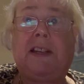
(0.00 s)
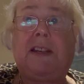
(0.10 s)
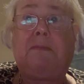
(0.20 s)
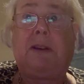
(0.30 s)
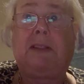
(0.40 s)

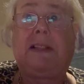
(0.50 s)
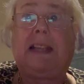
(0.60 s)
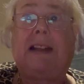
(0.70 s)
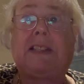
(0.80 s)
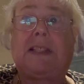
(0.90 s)
but
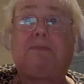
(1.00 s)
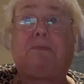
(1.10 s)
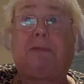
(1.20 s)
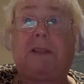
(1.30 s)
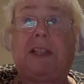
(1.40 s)
that's
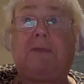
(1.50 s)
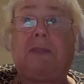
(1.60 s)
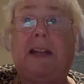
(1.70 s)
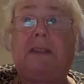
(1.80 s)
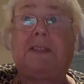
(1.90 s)
pretty
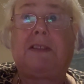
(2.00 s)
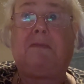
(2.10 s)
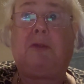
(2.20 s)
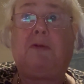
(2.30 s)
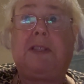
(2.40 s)
rare. So
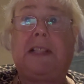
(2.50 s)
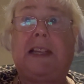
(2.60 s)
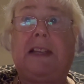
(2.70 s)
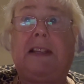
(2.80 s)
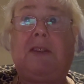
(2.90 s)

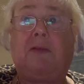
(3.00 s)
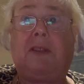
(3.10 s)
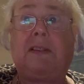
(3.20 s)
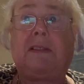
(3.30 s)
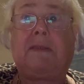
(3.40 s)
mostly you
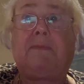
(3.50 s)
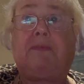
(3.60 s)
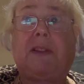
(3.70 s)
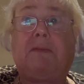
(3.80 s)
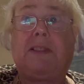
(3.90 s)
can
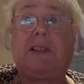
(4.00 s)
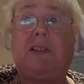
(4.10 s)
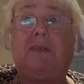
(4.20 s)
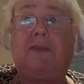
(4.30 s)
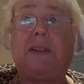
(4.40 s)

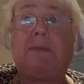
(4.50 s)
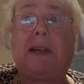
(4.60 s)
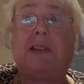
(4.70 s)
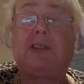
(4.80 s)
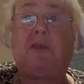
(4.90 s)
resolve them
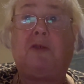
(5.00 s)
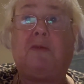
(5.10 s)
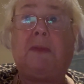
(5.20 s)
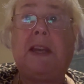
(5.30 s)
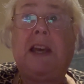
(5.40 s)
at
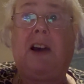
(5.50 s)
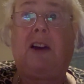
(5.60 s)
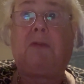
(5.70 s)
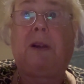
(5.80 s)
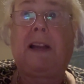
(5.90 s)
home
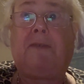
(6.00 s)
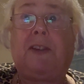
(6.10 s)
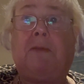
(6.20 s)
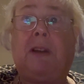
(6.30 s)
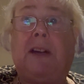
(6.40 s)
or wherever
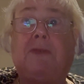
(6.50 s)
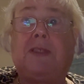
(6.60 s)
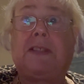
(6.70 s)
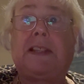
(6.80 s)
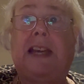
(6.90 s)
you are.
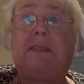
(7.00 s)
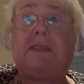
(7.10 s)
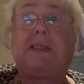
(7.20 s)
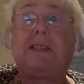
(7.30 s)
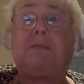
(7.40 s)
Just
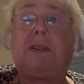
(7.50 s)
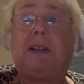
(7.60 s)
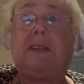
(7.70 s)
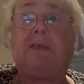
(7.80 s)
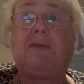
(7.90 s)
get to somewhere
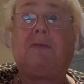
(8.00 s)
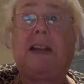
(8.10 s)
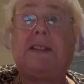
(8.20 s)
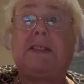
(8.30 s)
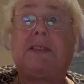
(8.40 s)
you can
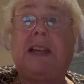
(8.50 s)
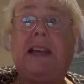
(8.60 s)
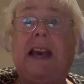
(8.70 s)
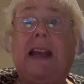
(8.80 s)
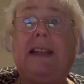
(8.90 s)
rest
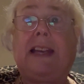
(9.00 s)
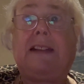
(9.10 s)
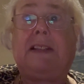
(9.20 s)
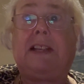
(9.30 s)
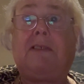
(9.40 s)
and
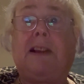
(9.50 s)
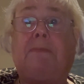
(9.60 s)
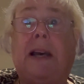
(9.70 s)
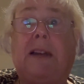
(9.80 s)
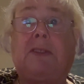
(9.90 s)
get near a
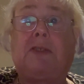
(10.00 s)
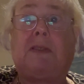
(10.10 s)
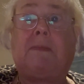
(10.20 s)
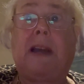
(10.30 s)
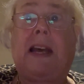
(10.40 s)

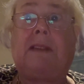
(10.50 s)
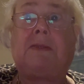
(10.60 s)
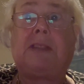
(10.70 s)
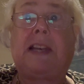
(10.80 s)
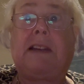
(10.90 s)
bathroom
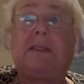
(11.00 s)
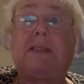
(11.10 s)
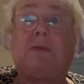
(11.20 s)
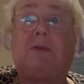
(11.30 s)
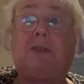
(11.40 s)
and
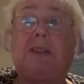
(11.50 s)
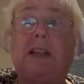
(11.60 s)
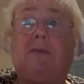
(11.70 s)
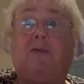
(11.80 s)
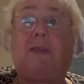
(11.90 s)
sort it
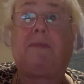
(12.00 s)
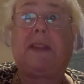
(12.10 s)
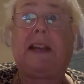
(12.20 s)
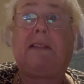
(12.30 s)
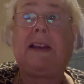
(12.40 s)
out from
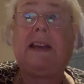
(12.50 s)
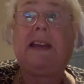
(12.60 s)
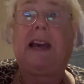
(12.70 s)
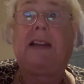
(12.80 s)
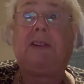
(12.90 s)
there,
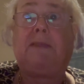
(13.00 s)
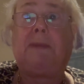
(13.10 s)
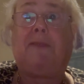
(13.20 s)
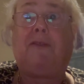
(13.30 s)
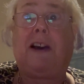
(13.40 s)
and you'll
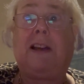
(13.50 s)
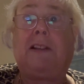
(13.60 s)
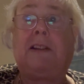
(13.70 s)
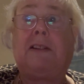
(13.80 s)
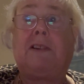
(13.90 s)
be
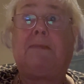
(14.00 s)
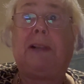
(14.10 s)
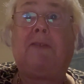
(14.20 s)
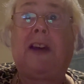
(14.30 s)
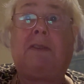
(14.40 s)
fine in a
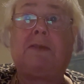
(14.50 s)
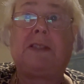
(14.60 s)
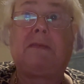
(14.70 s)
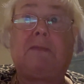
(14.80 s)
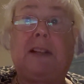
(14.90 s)
couple of
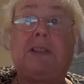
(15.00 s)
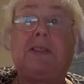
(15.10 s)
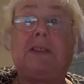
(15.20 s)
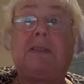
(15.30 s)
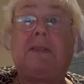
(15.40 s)
hours and ready
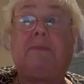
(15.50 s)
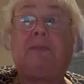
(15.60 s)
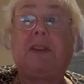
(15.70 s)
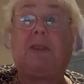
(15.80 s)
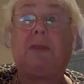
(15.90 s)
to
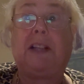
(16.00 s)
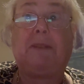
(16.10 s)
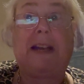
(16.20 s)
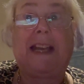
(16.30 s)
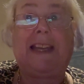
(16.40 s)
go on
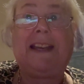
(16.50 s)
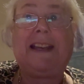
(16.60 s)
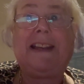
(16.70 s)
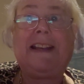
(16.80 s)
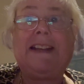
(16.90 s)
your way.
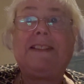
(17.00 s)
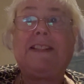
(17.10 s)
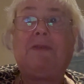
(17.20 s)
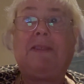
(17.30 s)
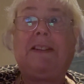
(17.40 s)

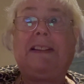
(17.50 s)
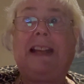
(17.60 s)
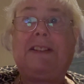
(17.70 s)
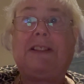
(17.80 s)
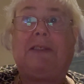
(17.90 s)
So
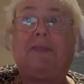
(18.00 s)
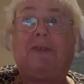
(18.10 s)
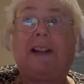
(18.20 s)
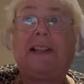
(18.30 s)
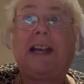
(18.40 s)
that's all
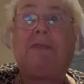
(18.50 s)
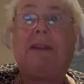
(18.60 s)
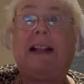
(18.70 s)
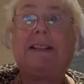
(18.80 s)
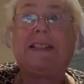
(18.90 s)
for now.
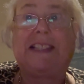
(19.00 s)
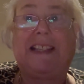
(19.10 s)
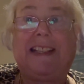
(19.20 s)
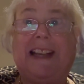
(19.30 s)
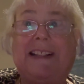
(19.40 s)
I'll see
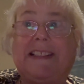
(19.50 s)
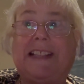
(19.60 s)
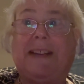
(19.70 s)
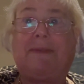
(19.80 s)
you next time.